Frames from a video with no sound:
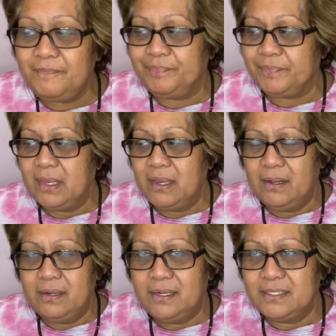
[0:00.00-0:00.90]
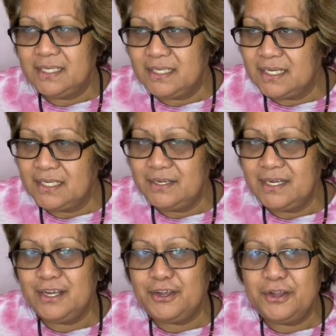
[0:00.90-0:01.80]
I said, can you
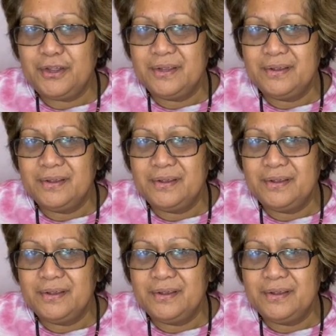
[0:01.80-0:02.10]
hear her?